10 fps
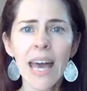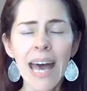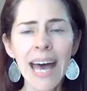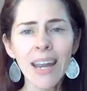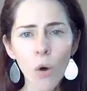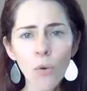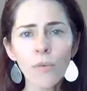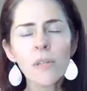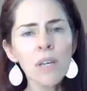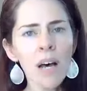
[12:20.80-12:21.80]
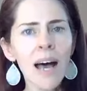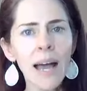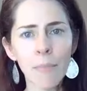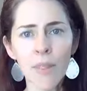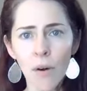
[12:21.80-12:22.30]
And over
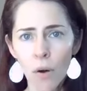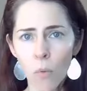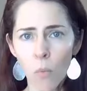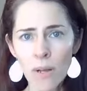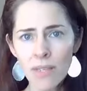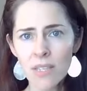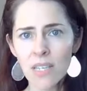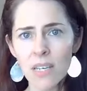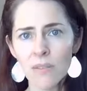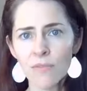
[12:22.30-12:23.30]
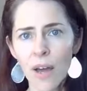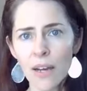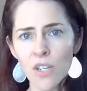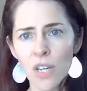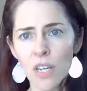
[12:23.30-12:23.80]
time, though, once the
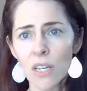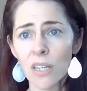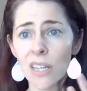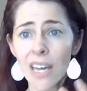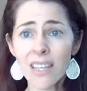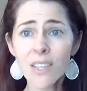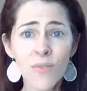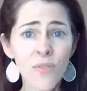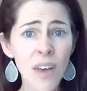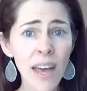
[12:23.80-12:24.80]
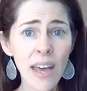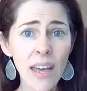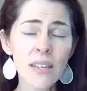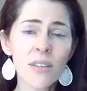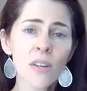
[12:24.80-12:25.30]
infection gets
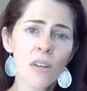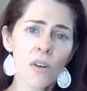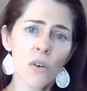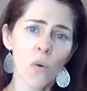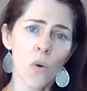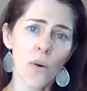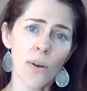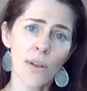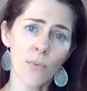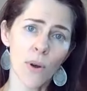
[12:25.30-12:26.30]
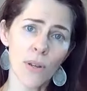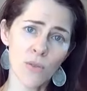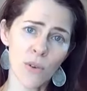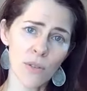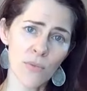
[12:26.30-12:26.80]
fed, or if we're in
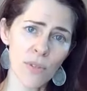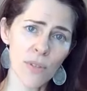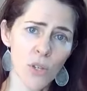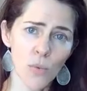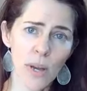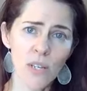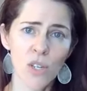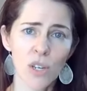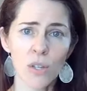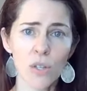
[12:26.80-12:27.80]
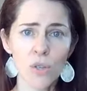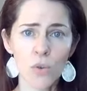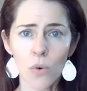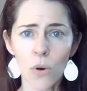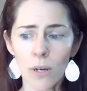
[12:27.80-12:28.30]
stressful situations,
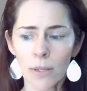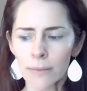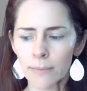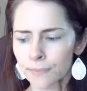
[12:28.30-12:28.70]
or,